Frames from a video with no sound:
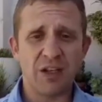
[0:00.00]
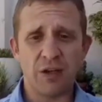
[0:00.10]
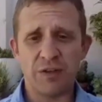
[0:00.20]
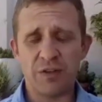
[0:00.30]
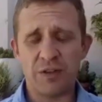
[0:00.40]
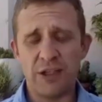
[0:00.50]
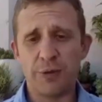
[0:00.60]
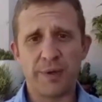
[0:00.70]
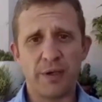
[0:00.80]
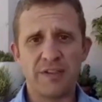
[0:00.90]
go through
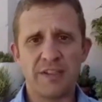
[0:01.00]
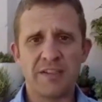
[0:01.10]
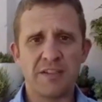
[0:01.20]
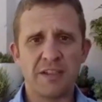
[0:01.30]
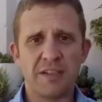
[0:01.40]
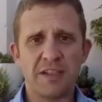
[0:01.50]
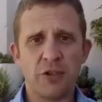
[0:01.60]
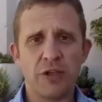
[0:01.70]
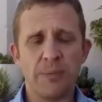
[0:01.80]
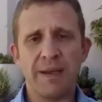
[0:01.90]
legal processes, etc.